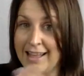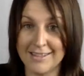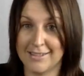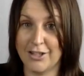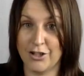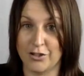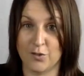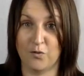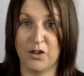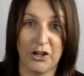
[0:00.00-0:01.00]
station's
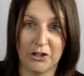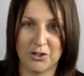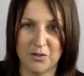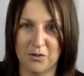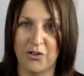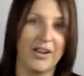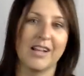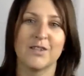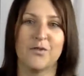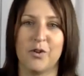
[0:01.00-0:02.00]
finished for the
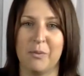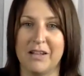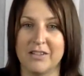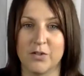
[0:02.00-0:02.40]
next few months.